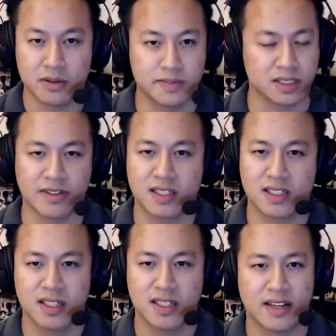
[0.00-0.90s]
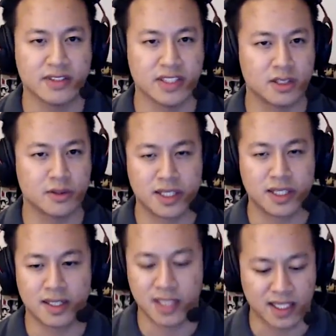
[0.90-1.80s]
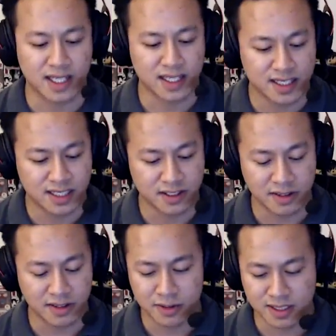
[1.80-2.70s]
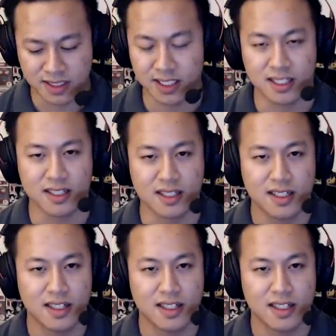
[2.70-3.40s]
with speakers directly and have dinner with them, like I can't tell you, that was just like